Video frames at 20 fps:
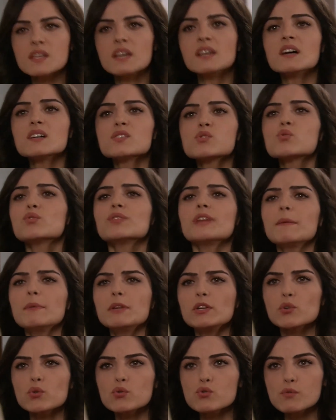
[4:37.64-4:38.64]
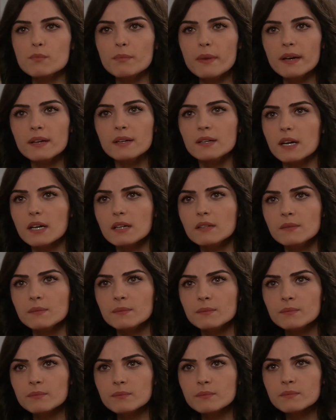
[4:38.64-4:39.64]
What do you know about Asu, huh?
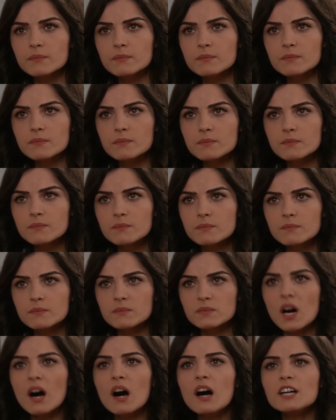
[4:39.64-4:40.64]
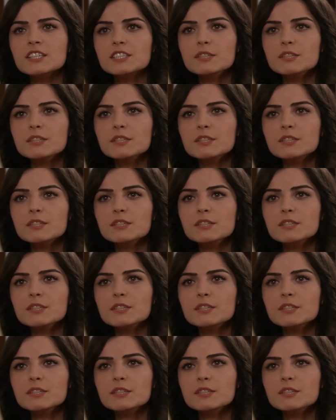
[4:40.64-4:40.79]
You don't